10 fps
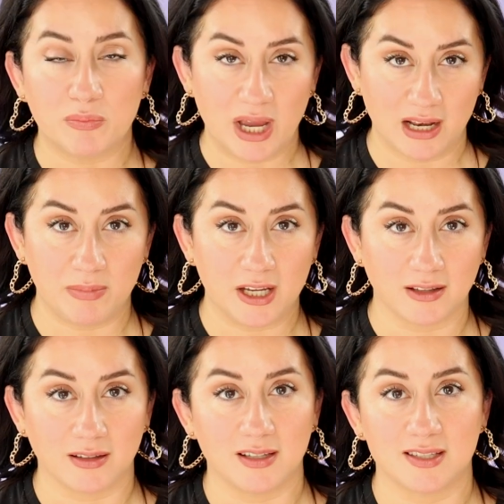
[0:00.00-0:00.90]
pay to be on
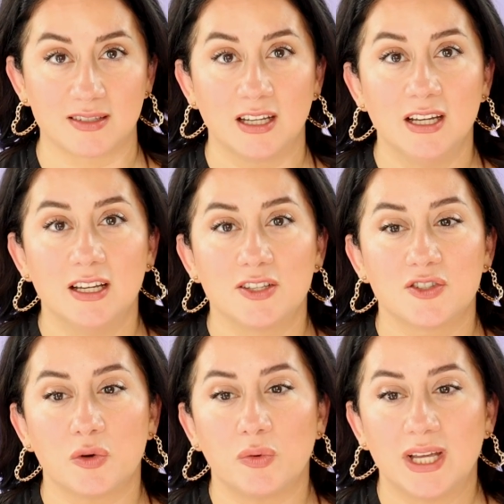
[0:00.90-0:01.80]
the list.
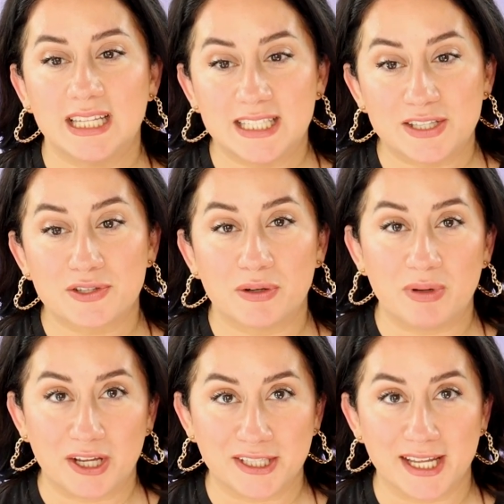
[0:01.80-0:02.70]
So is this gonna
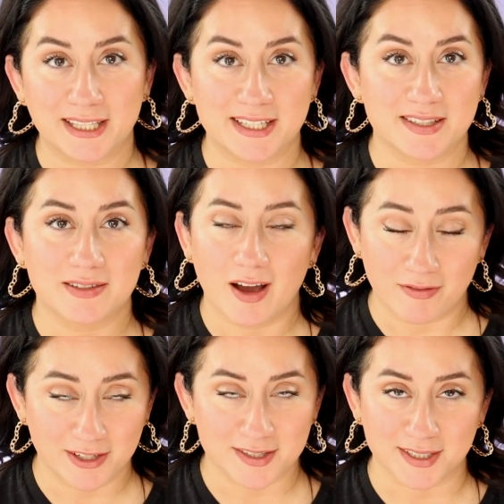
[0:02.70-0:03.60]
be on that list?
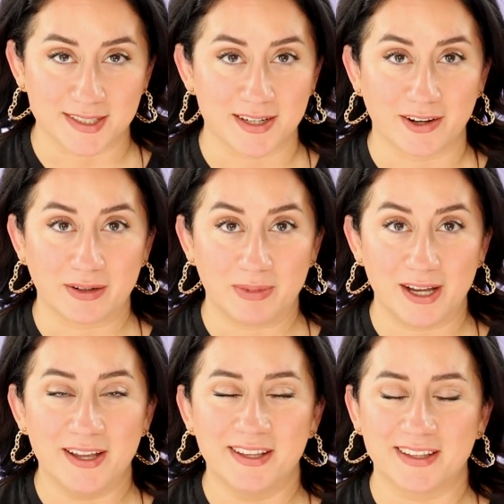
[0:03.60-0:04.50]
Obviously it's not gonna be
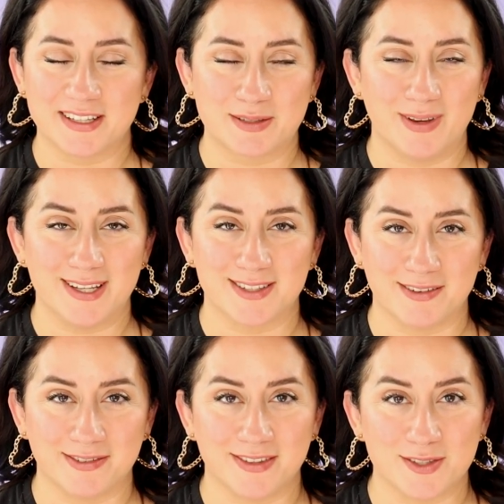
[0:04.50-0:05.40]
on the list based
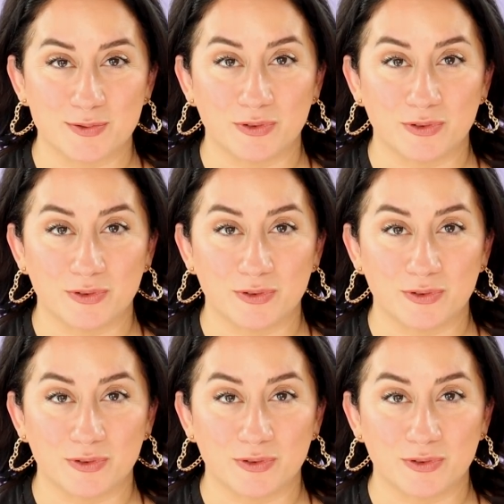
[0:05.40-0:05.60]
off of this